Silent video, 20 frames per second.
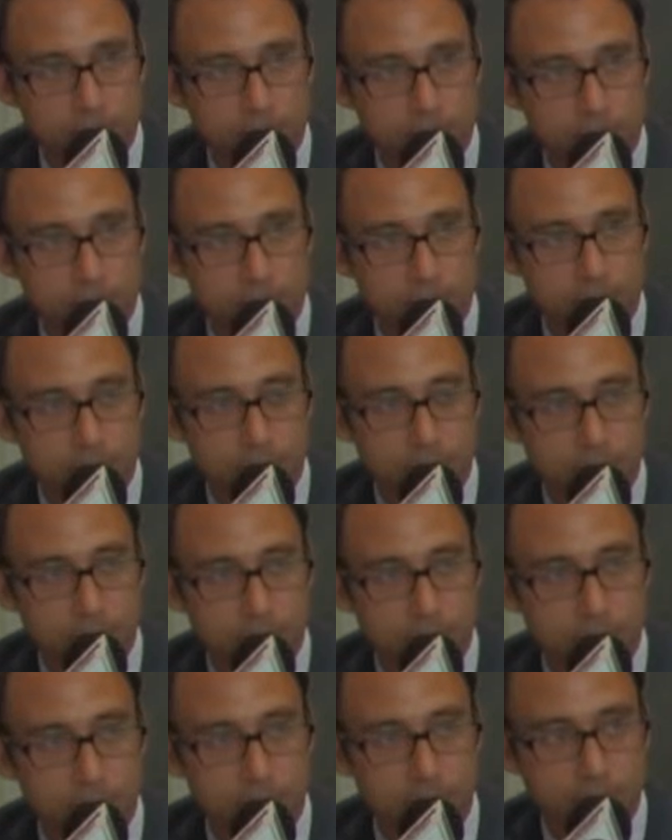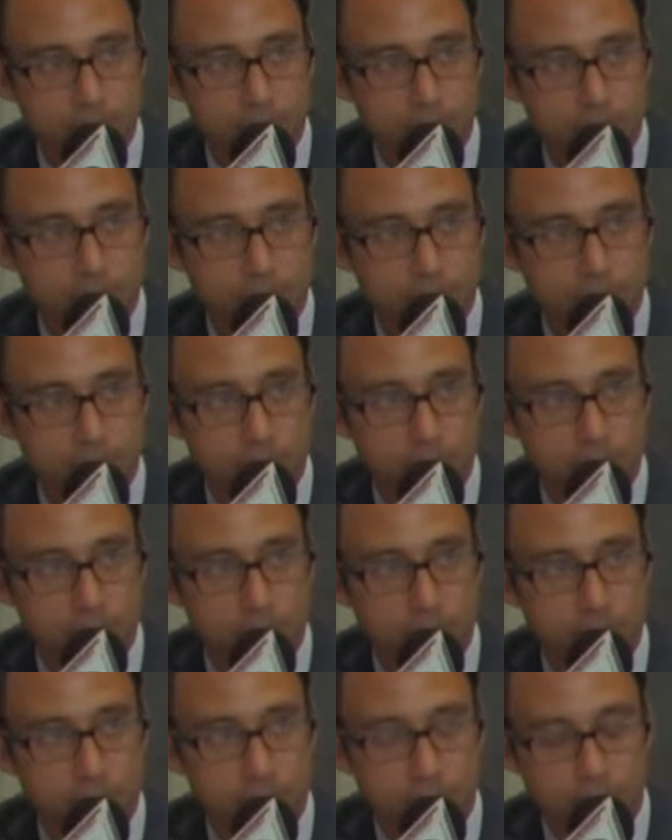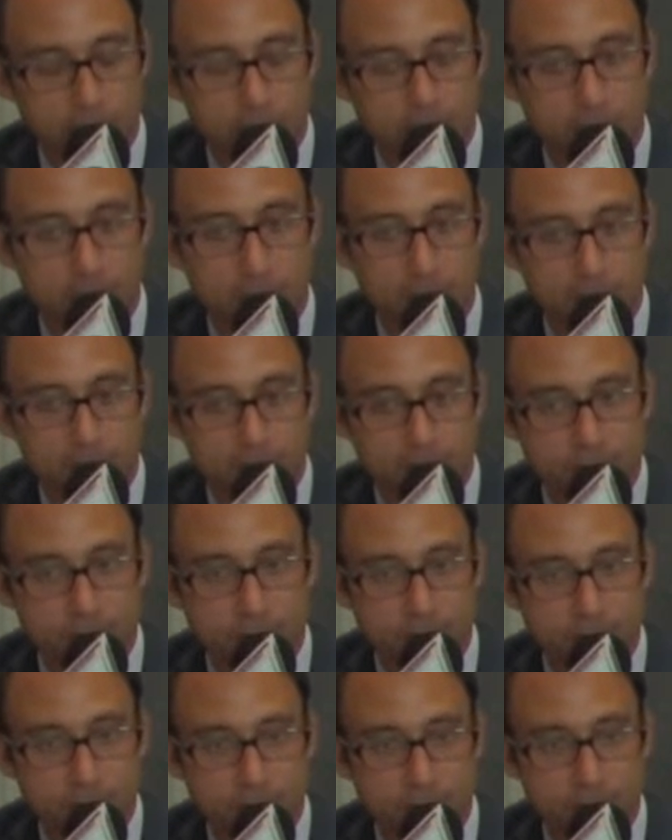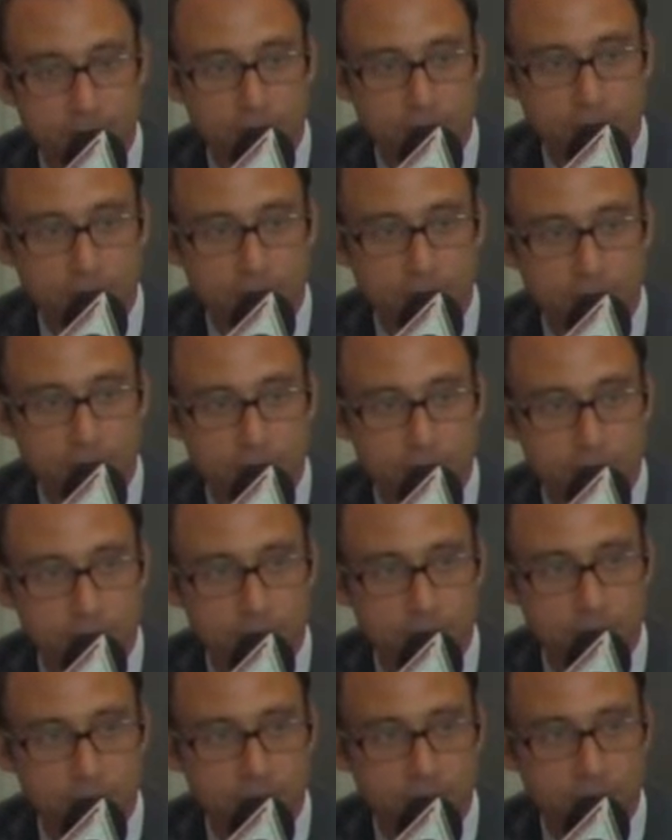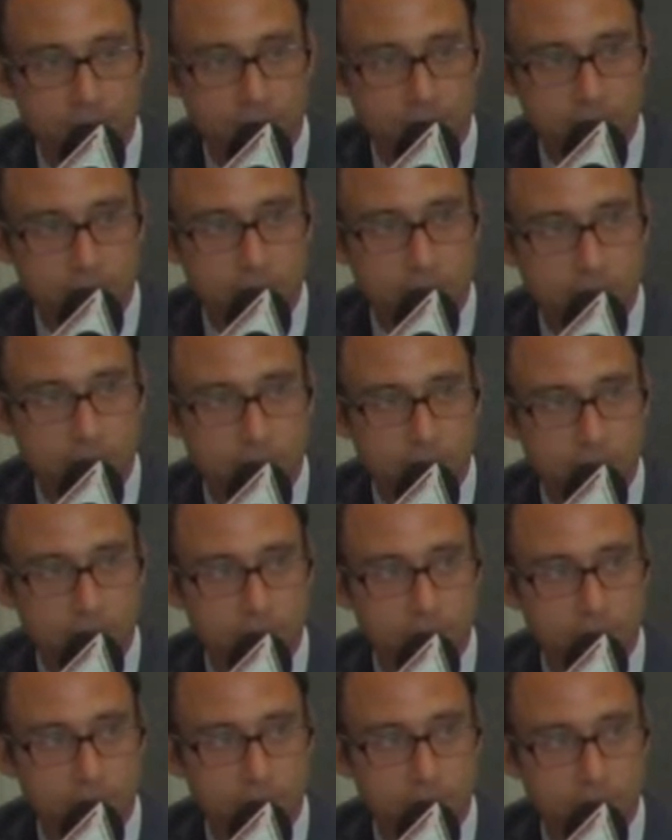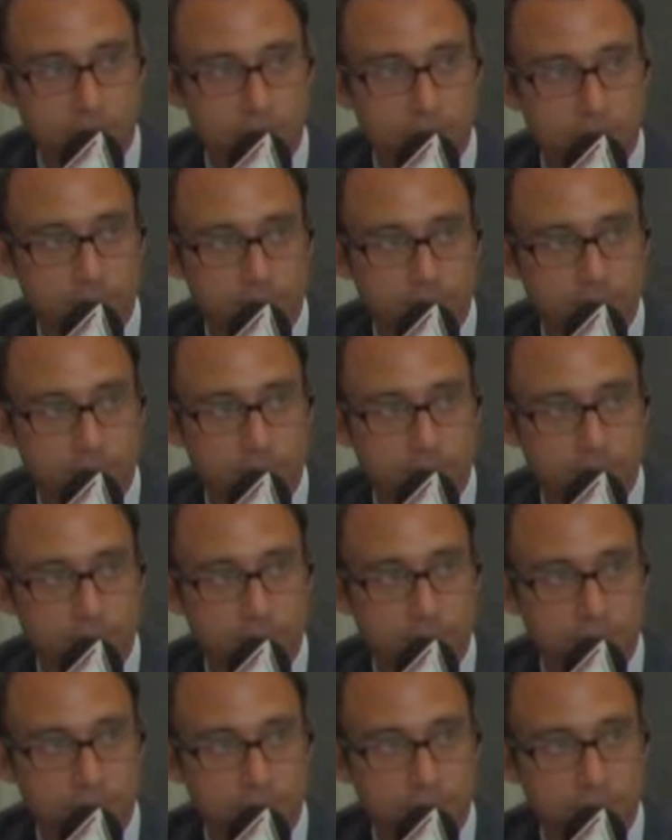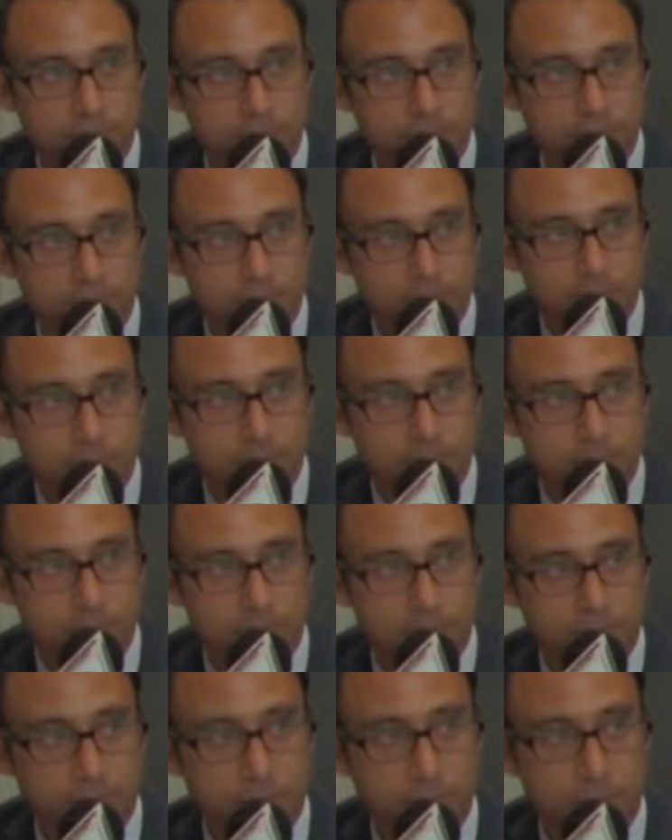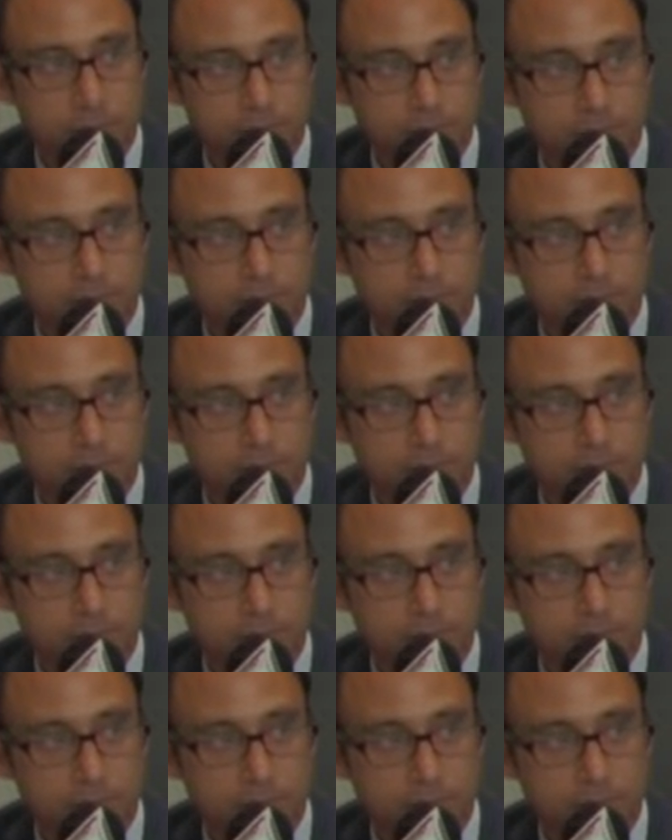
(silent)